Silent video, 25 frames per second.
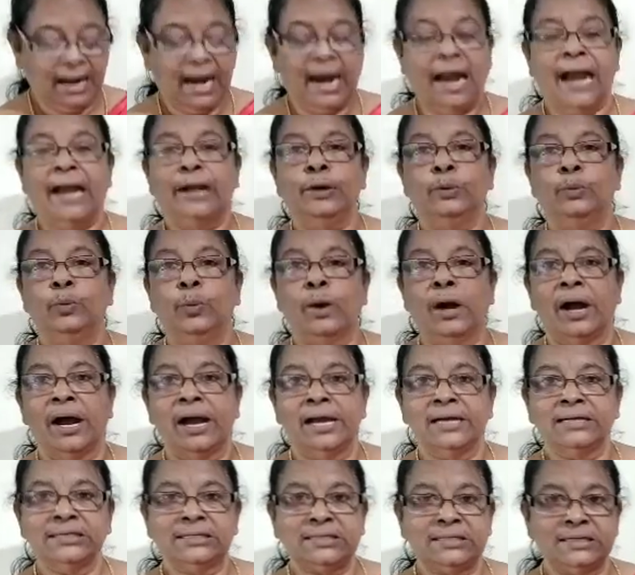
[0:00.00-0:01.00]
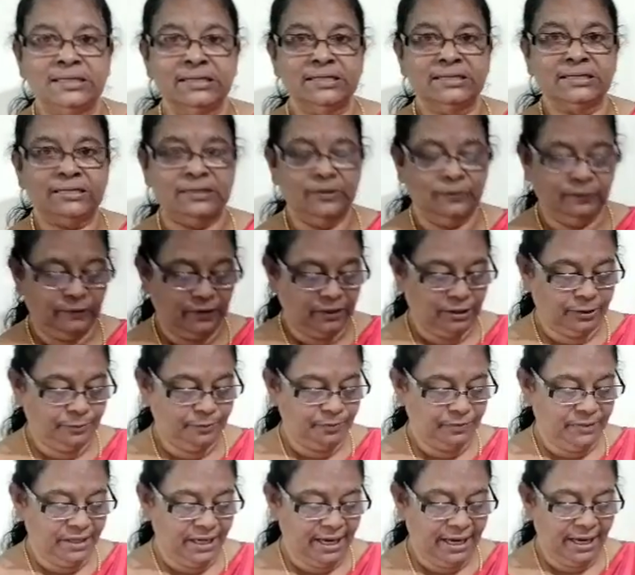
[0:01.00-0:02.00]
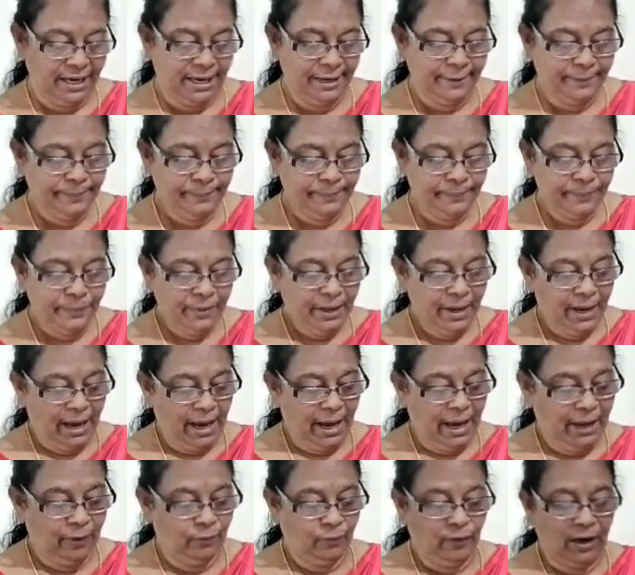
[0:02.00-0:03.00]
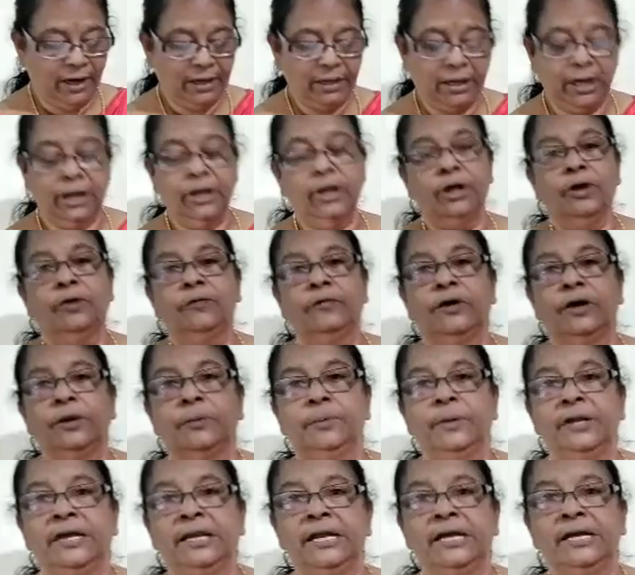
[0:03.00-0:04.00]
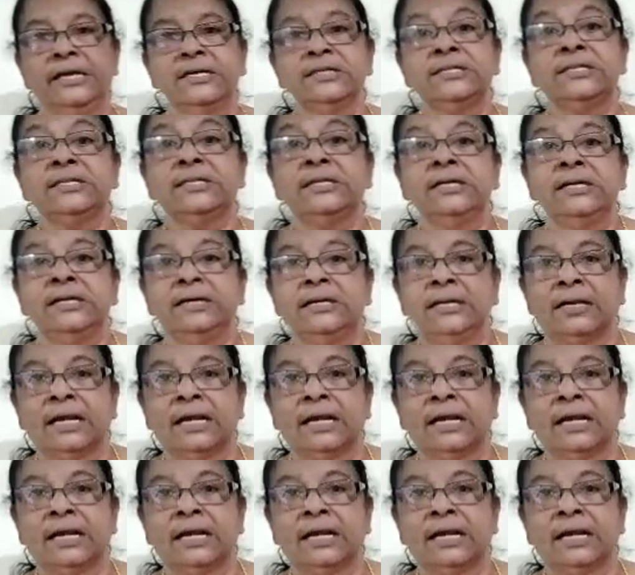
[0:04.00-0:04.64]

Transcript: Advised is the verb there. And what kind of verb it is?